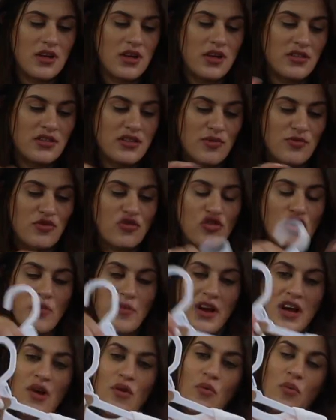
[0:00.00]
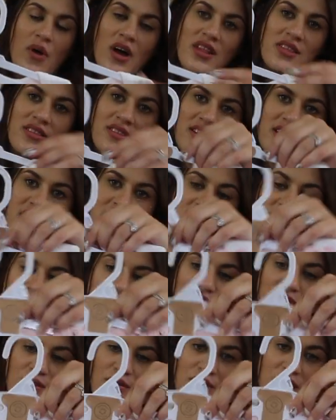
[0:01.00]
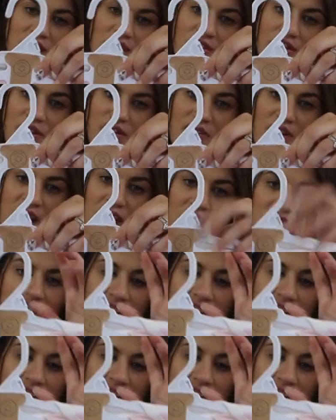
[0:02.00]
Some strawberry onesies, so these are great.